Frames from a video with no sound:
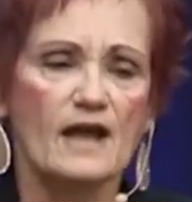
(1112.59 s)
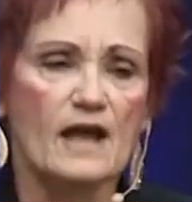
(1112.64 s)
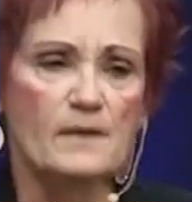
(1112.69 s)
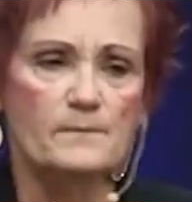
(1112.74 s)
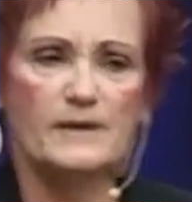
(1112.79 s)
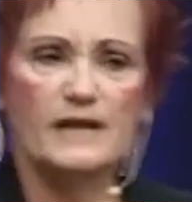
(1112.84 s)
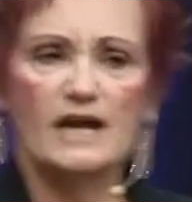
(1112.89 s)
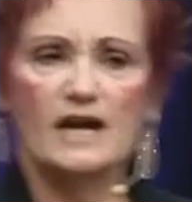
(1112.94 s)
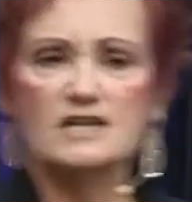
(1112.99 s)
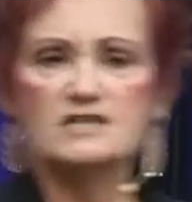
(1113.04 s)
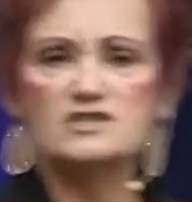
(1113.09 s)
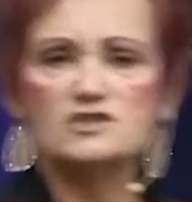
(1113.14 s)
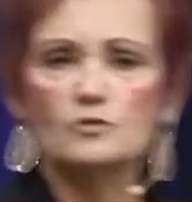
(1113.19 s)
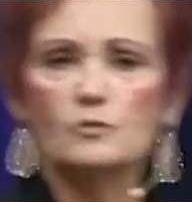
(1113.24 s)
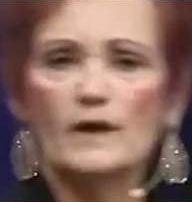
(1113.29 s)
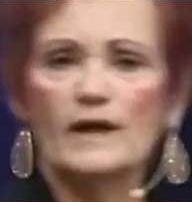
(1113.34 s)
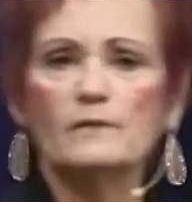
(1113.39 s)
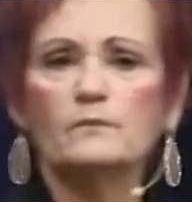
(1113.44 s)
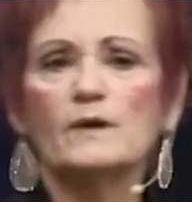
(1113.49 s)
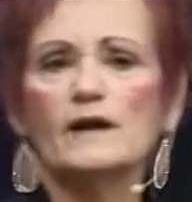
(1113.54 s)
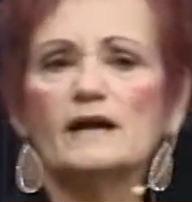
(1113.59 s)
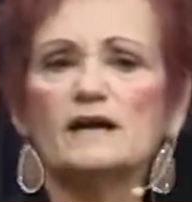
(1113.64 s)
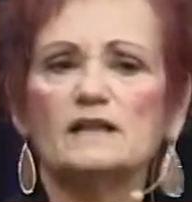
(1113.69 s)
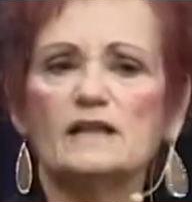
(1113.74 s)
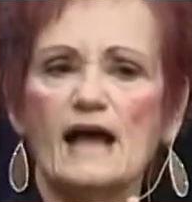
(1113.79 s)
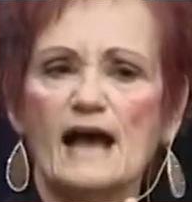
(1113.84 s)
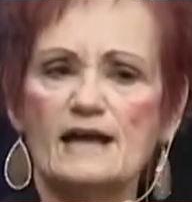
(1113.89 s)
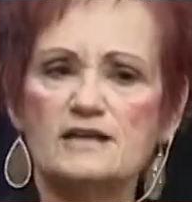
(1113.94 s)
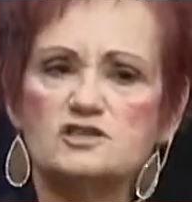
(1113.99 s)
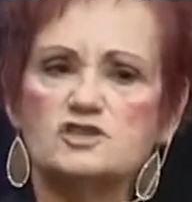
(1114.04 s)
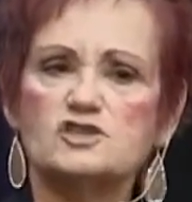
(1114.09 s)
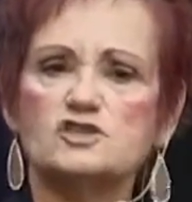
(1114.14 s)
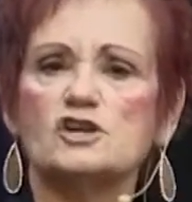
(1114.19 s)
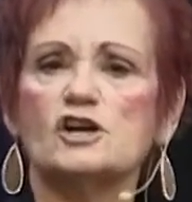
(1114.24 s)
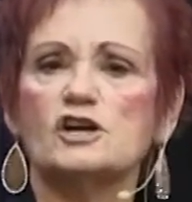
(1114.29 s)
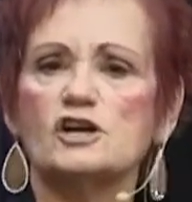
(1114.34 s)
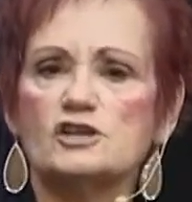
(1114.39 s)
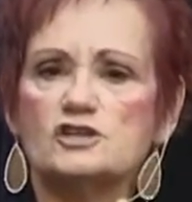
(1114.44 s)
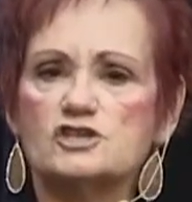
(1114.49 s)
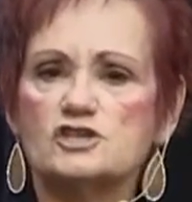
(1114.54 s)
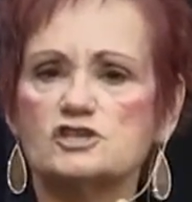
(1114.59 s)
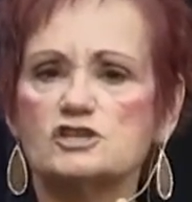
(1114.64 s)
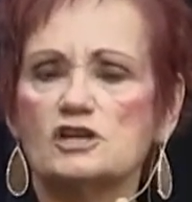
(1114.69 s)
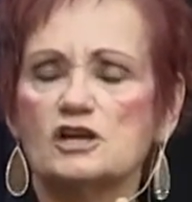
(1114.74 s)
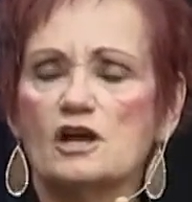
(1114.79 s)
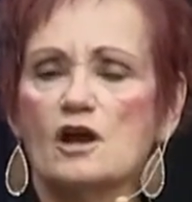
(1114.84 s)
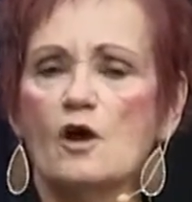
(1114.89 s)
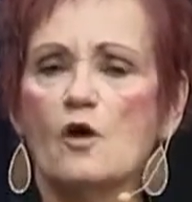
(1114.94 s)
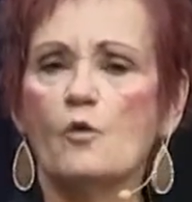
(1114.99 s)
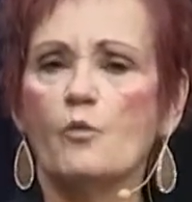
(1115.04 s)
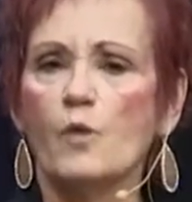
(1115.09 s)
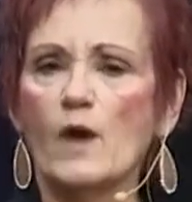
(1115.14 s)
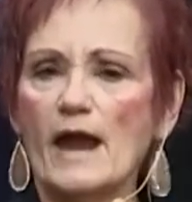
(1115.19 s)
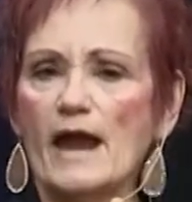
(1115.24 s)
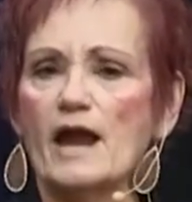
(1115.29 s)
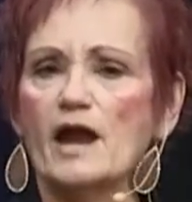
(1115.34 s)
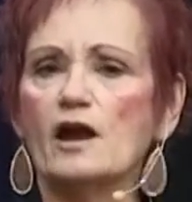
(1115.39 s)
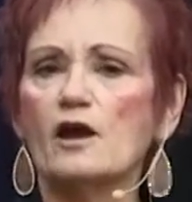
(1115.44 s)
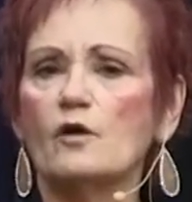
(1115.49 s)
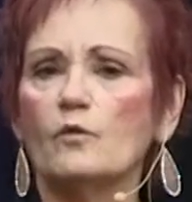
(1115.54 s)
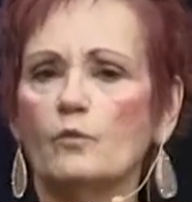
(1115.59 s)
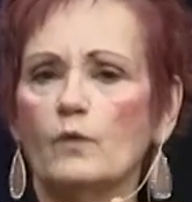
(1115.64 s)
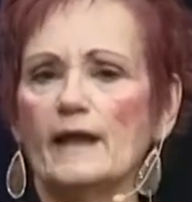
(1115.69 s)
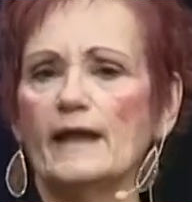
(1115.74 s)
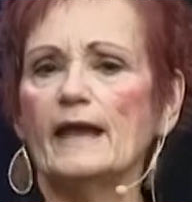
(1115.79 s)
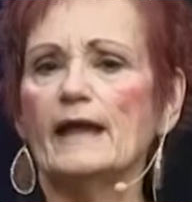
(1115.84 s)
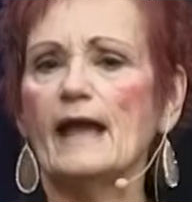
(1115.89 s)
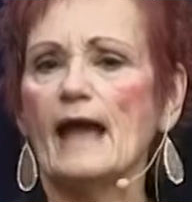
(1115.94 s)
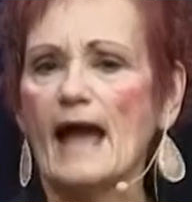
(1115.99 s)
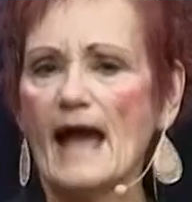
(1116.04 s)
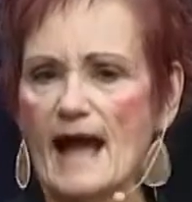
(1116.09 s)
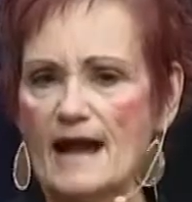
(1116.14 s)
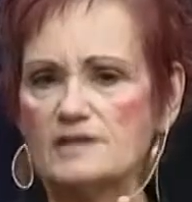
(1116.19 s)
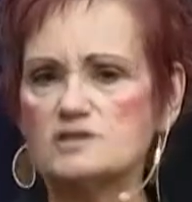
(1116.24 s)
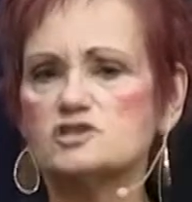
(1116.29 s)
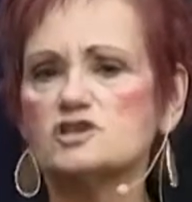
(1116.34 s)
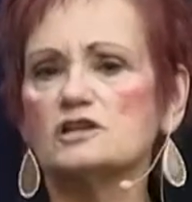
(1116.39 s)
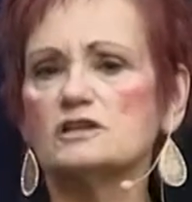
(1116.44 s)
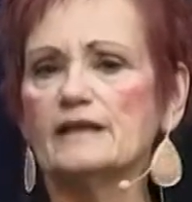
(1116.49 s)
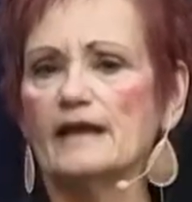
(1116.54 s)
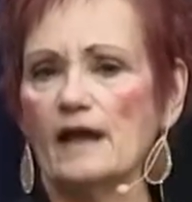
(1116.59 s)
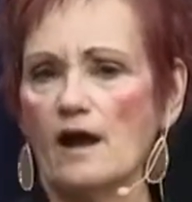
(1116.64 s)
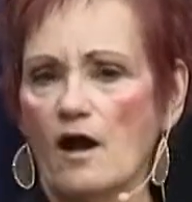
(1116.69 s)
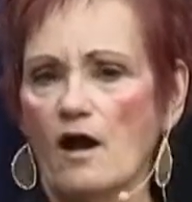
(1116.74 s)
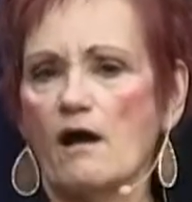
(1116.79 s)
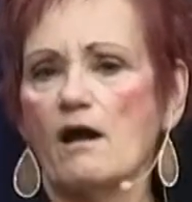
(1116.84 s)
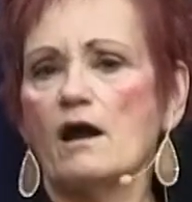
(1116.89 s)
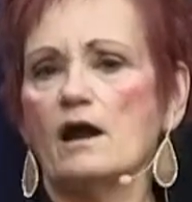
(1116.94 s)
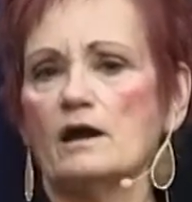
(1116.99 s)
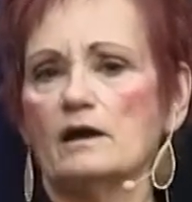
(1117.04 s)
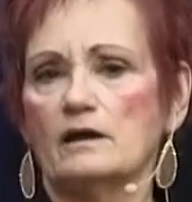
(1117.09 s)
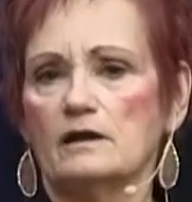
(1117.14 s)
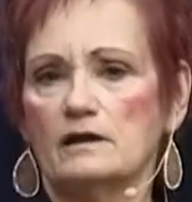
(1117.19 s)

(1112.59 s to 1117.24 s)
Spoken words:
because do we realize, church, where we actually are?